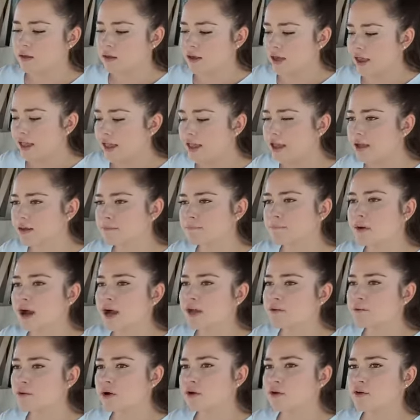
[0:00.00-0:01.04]
And my
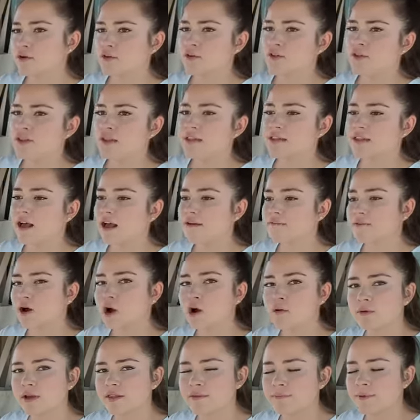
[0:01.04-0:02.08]
rows, since I've
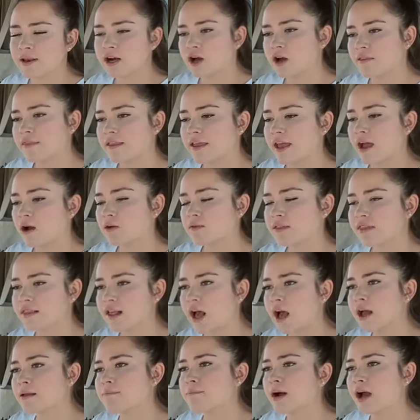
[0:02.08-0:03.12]
always been on the
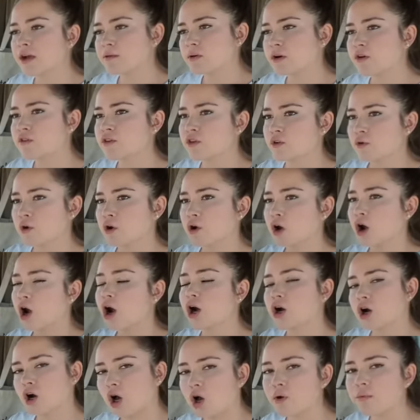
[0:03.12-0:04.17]
outside, my rows are,
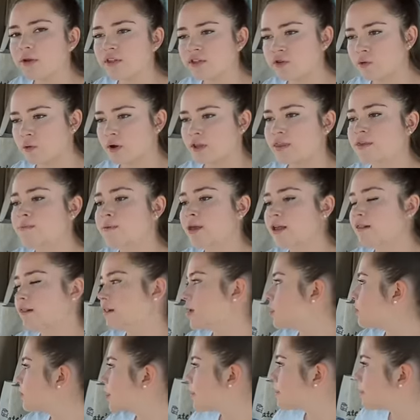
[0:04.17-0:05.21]
are always going to be a
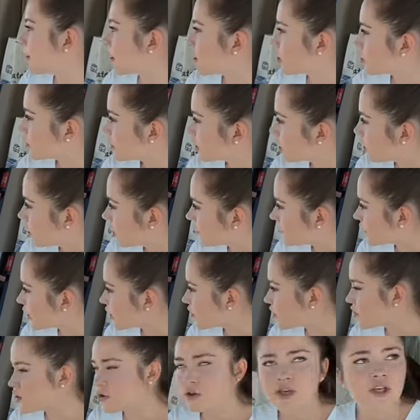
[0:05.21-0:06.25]
little bit bigger than Arvid,
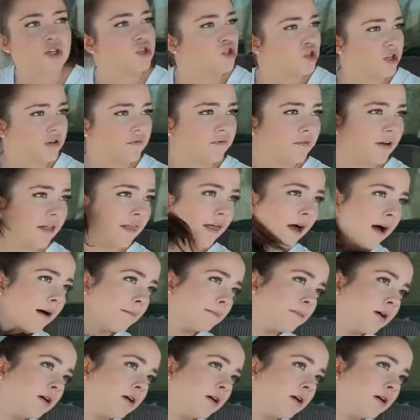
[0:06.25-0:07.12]
so he should fill up